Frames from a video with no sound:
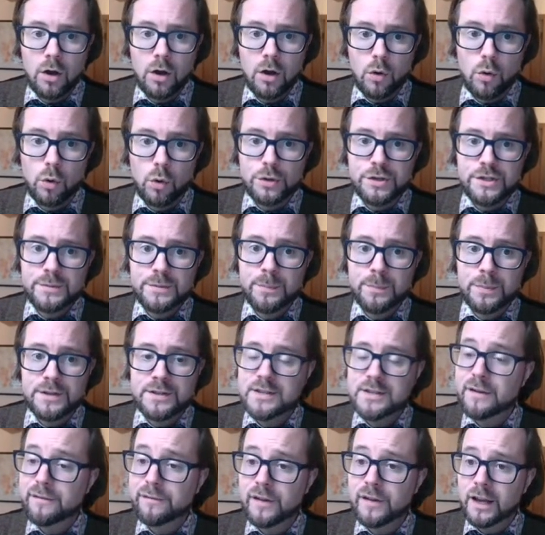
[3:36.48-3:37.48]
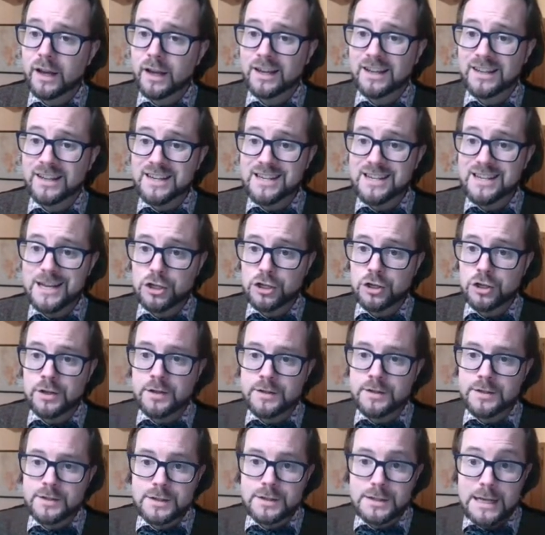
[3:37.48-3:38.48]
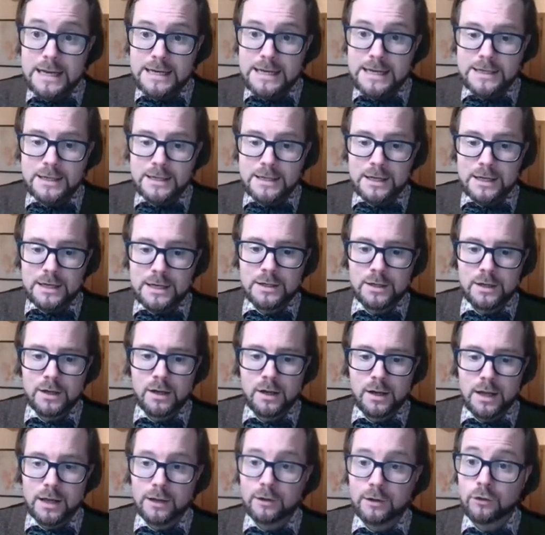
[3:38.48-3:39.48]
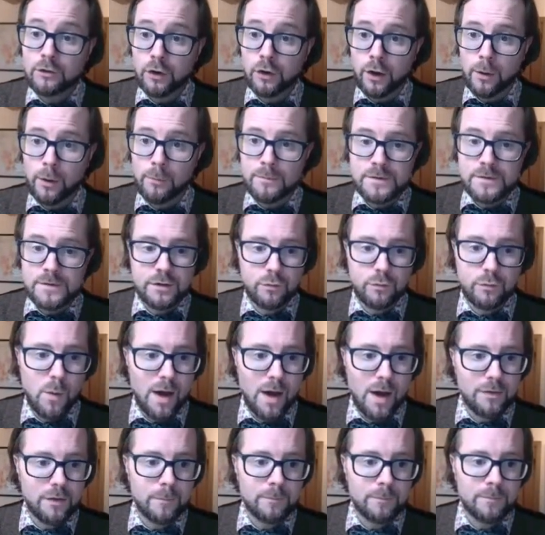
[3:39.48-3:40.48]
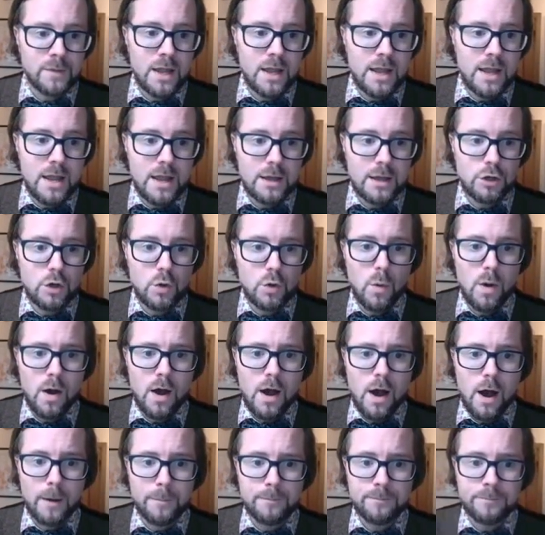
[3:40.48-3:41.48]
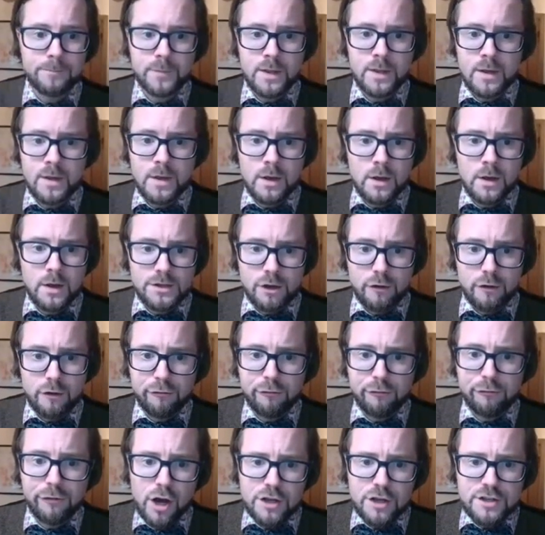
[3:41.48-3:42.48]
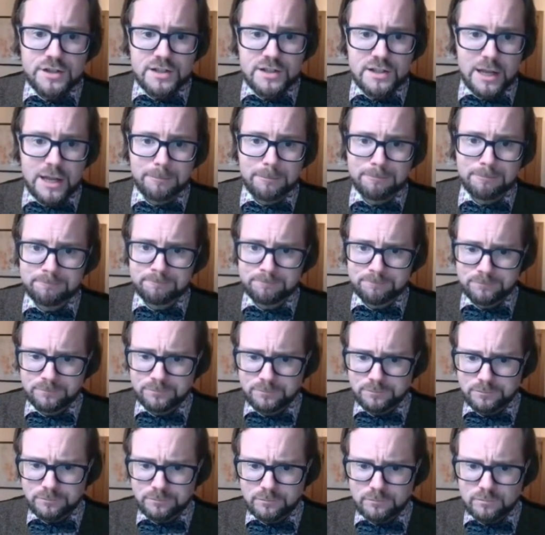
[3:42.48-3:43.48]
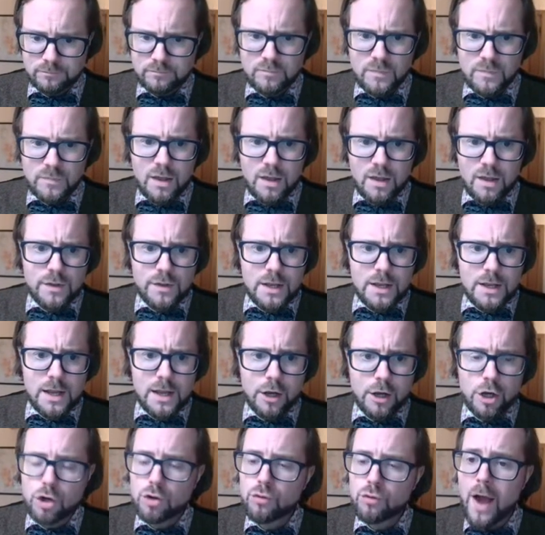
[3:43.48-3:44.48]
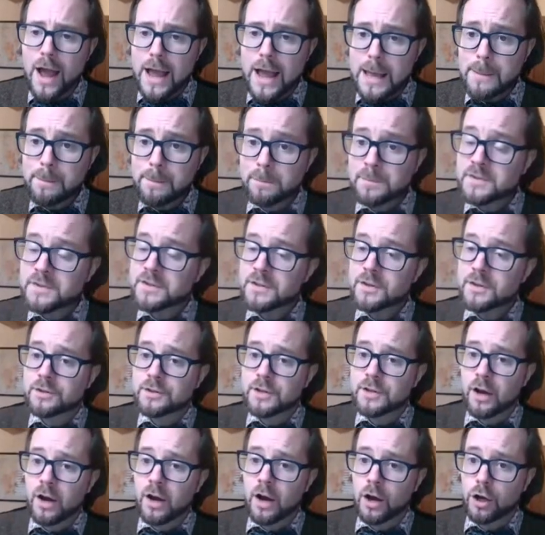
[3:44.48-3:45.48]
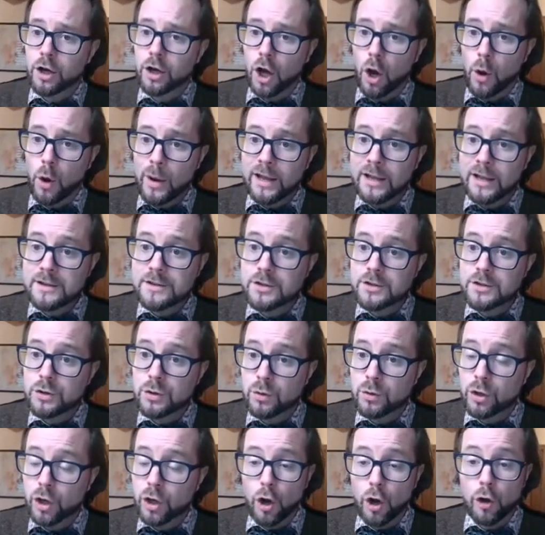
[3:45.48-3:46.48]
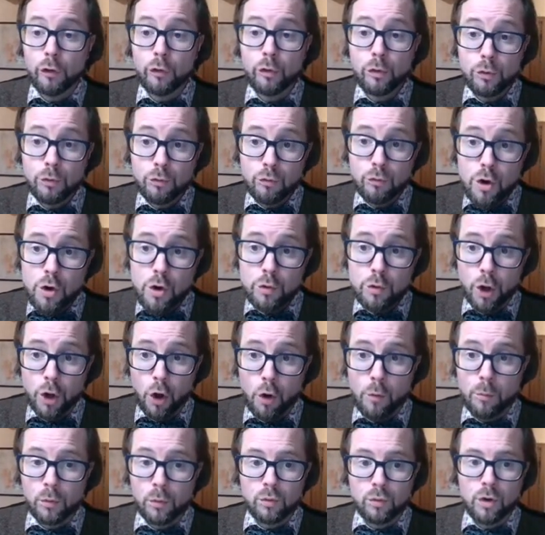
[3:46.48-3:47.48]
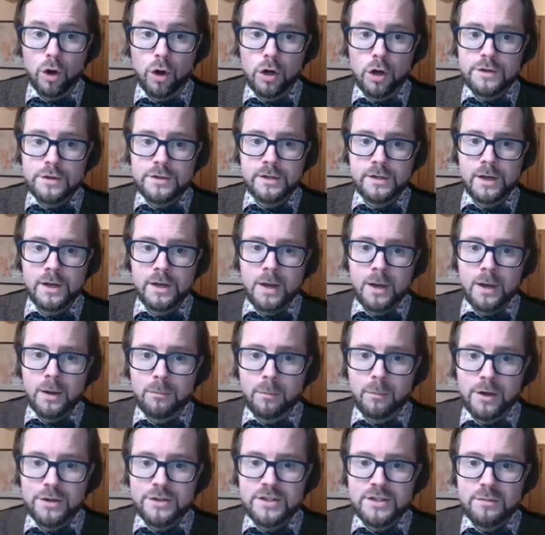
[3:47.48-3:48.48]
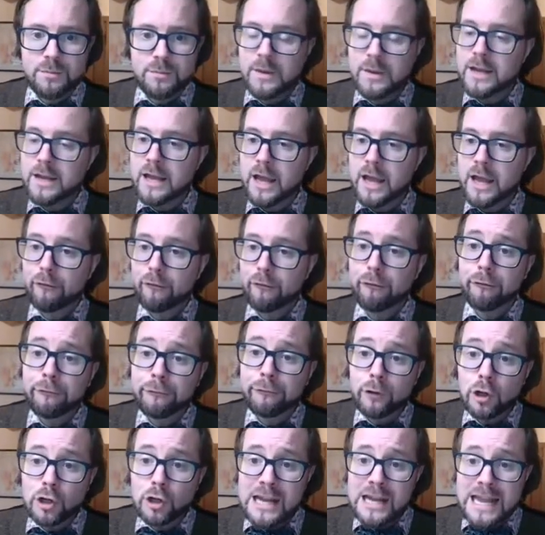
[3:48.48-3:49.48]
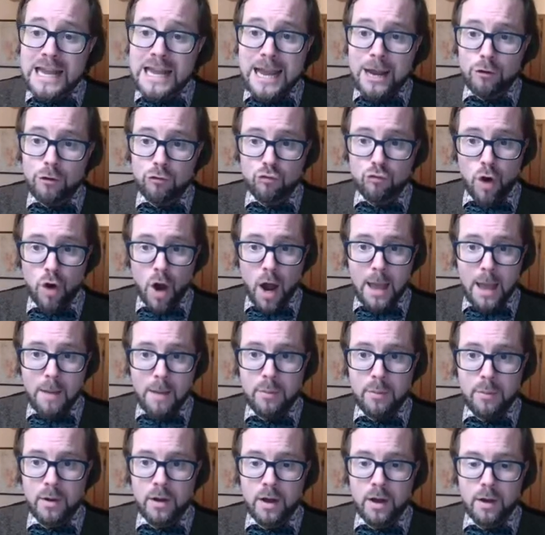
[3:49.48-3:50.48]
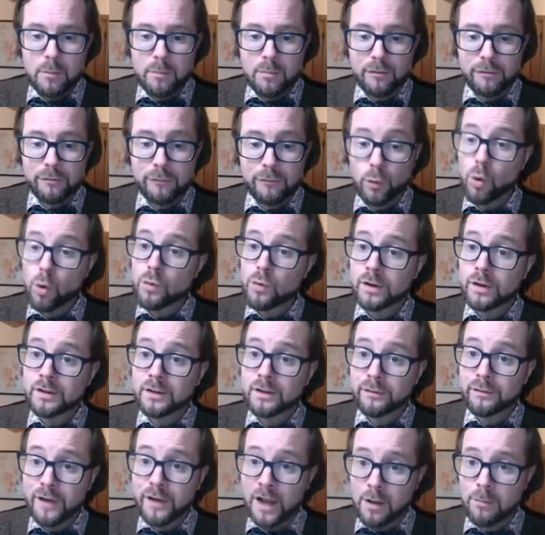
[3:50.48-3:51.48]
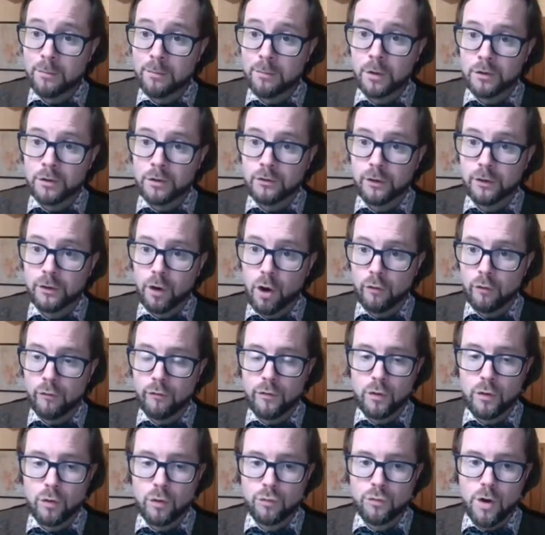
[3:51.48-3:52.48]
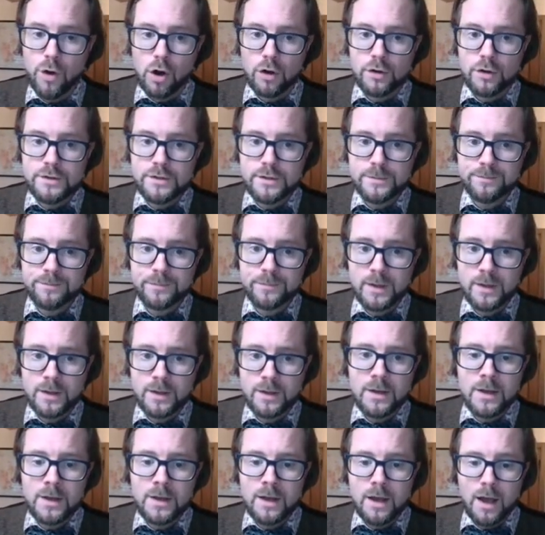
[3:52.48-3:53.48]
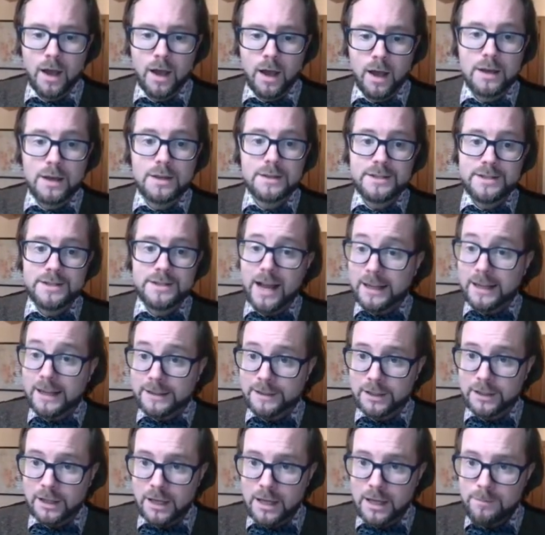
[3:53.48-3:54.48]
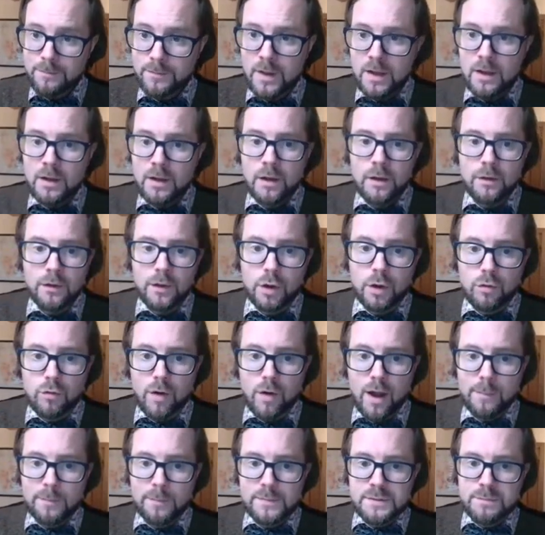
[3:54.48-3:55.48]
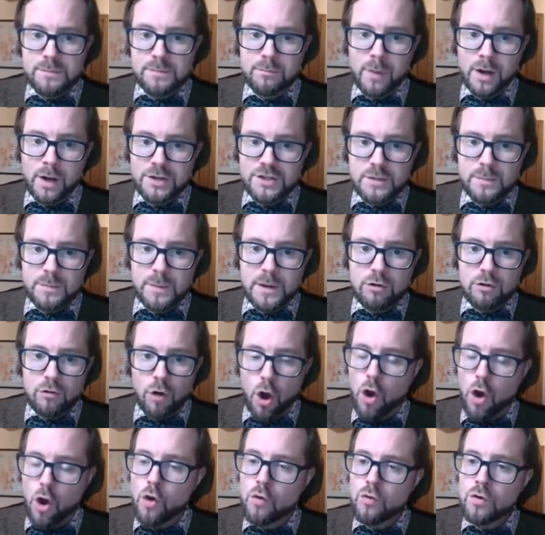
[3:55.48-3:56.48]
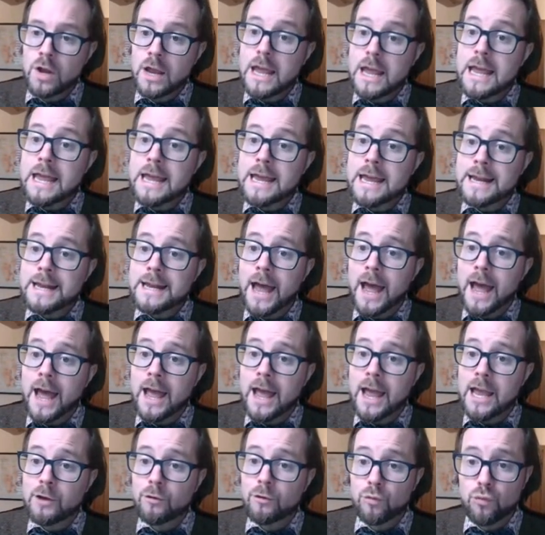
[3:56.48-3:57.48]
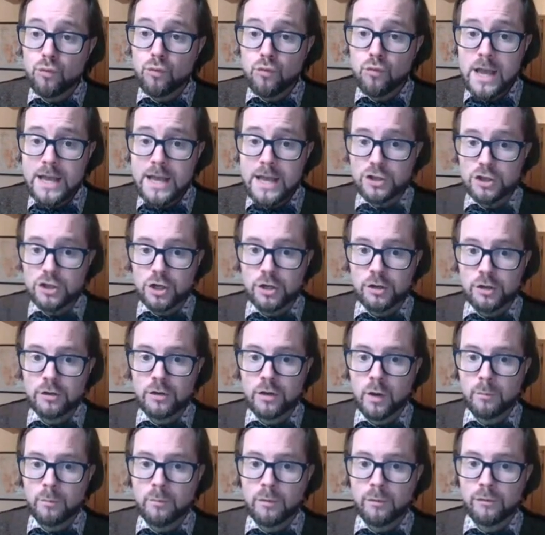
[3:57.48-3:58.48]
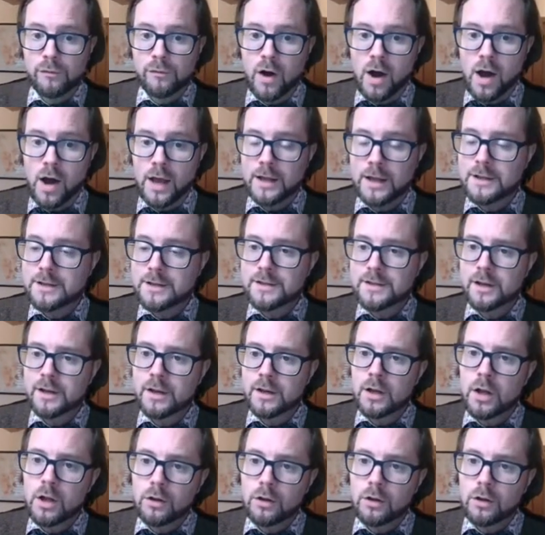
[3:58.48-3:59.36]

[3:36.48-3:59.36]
or specific conditions needed in terms of weather? Here you are. So, firstly, the grapes that are going to go through noble rot must be fully ripe before the development of the rot. Uh, secondly, the grapes must be grown in a region that provides